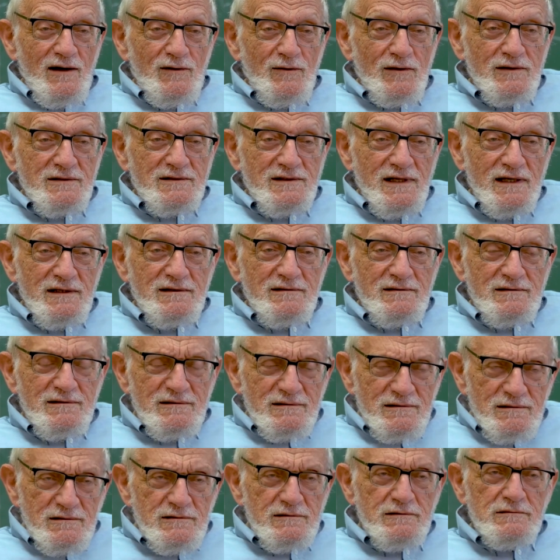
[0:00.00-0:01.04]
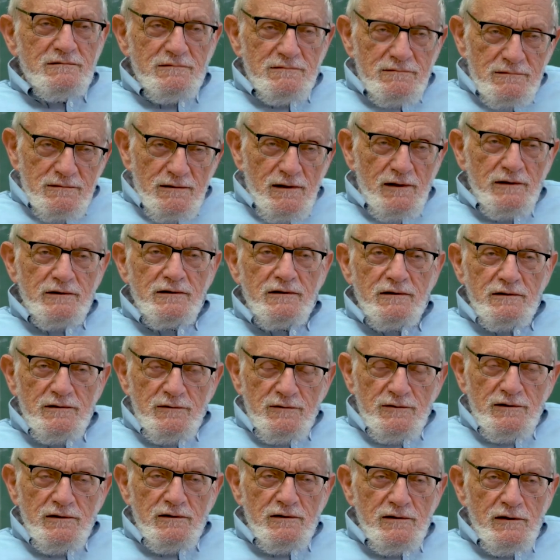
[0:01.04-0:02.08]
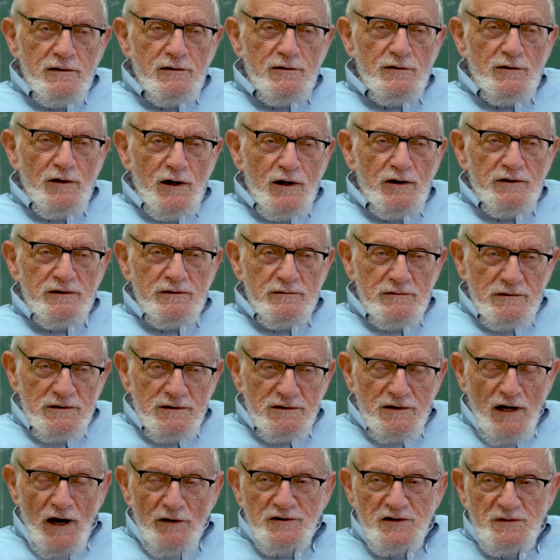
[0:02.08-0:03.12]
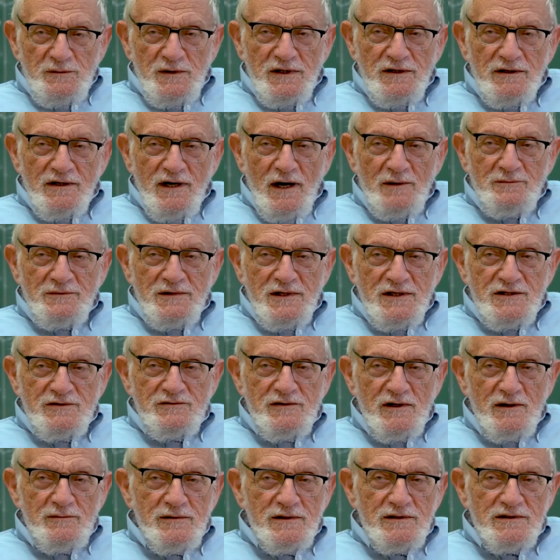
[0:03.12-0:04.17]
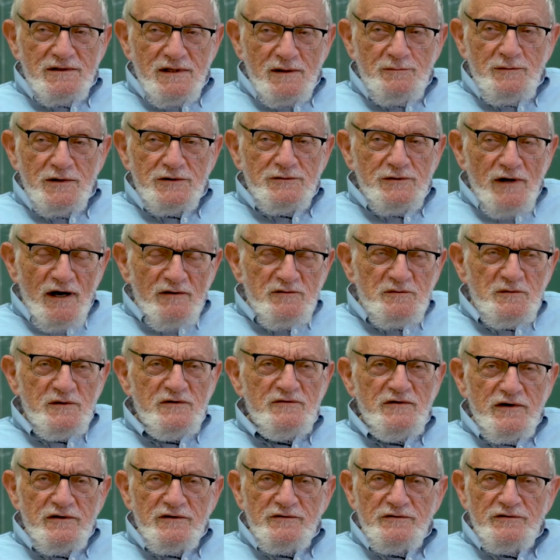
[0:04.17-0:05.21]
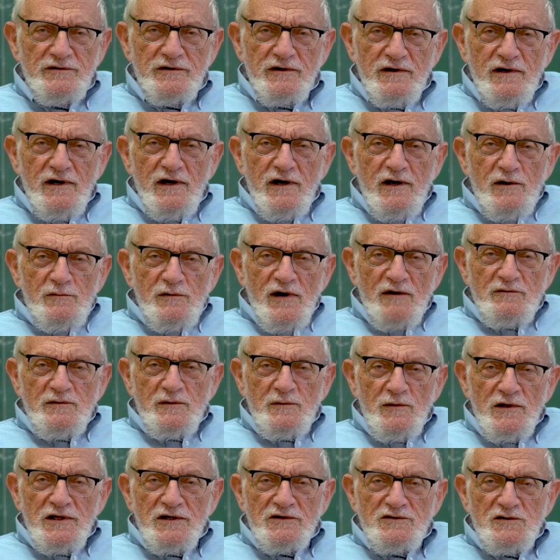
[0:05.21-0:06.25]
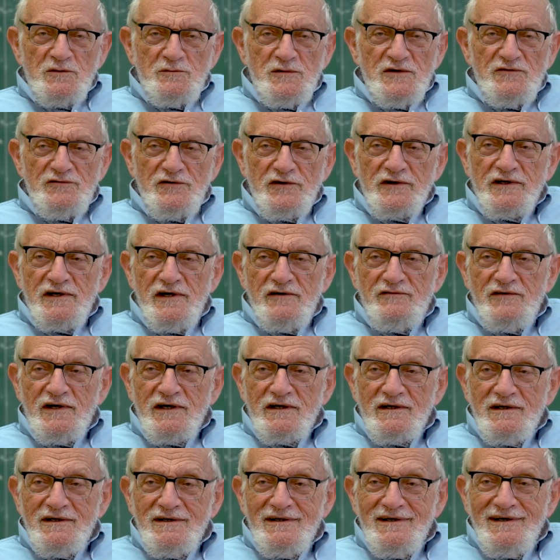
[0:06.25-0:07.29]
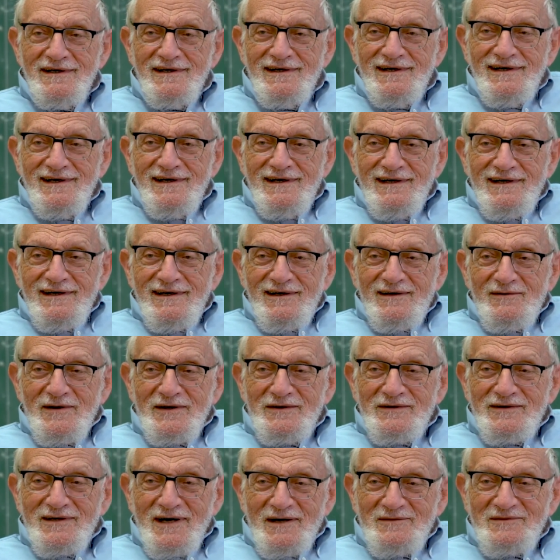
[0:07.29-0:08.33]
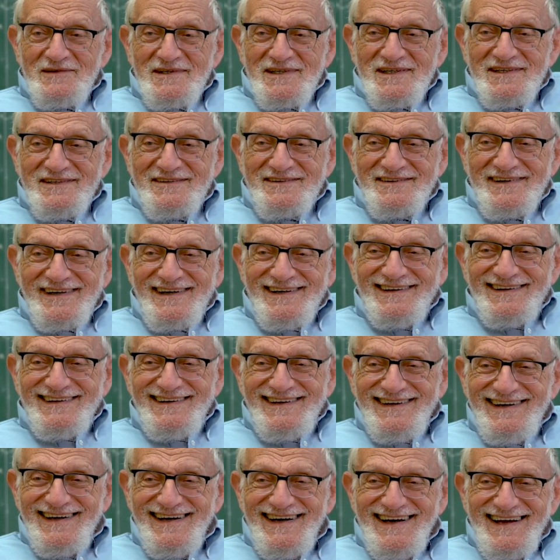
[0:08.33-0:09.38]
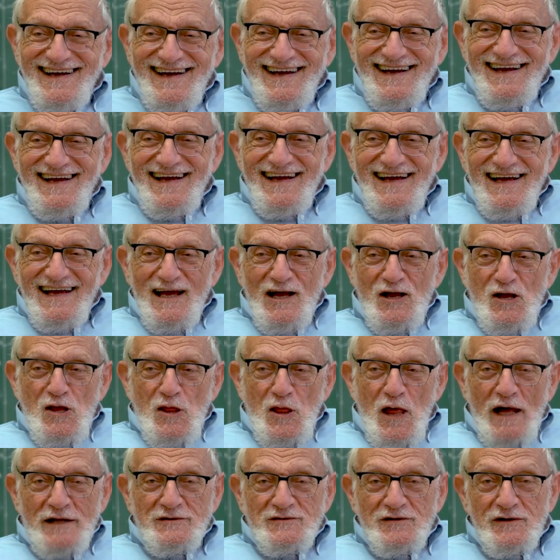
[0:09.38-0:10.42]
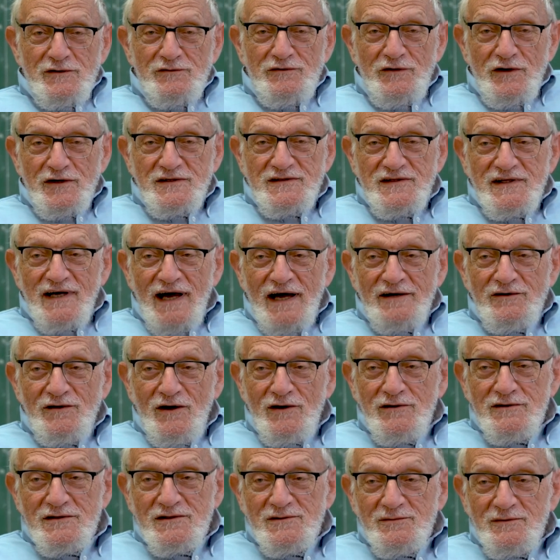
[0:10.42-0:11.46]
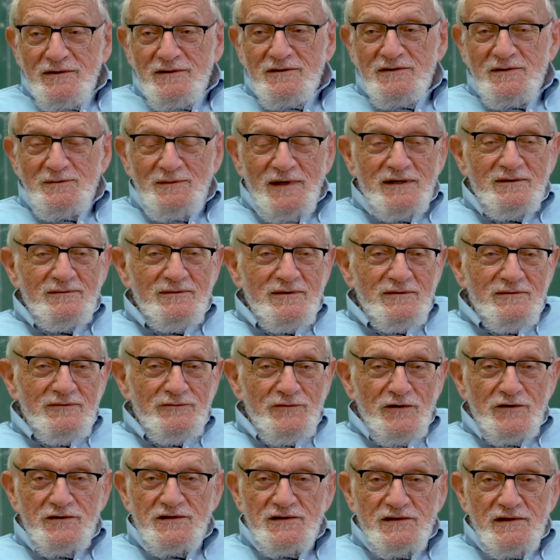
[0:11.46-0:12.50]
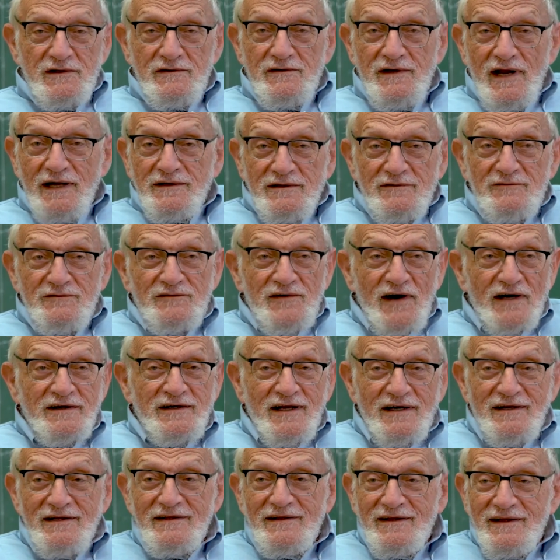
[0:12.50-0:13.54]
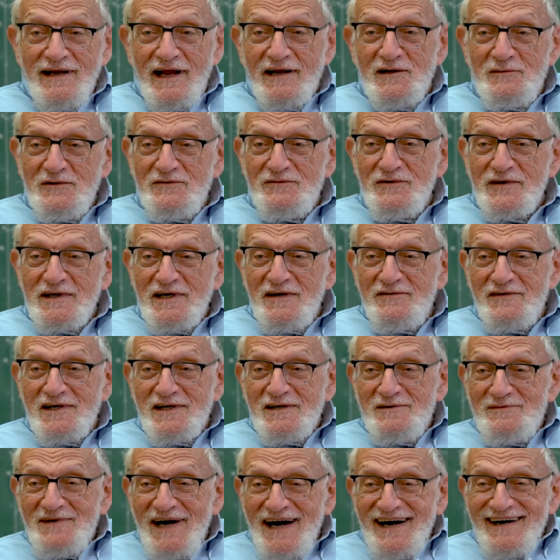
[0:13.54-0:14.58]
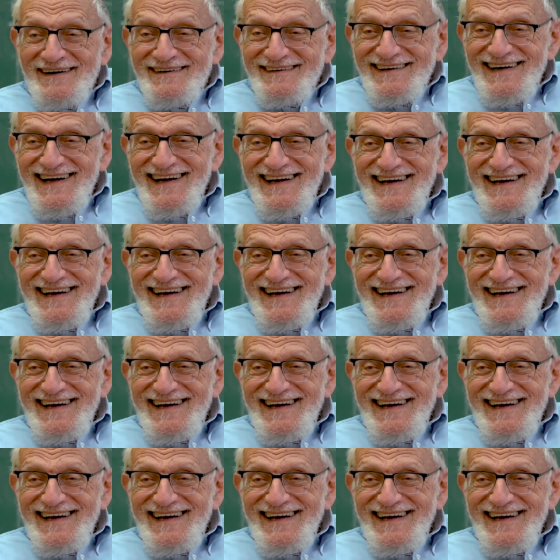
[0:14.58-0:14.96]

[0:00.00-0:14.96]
was that he encouraged me to come to Israel, but he said, "But you have to be willing to be forgiving when you come to Israel." And so the first thing I noticed when spending my first year that I didn't find anything I had to be forgiving about.